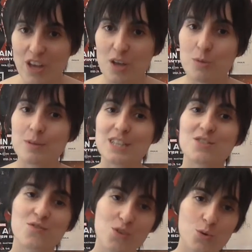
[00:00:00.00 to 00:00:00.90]
film
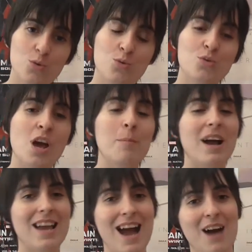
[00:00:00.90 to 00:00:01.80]
is fueled by
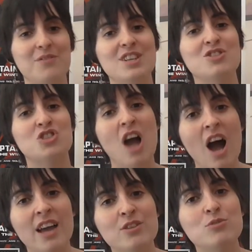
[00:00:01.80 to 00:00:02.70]
having
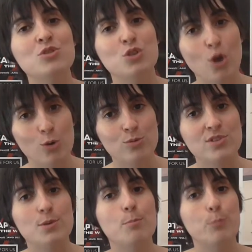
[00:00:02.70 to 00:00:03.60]
child
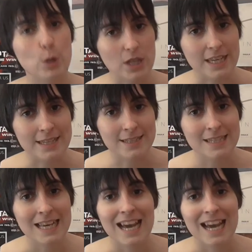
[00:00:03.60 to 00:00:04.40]
ghost bullies.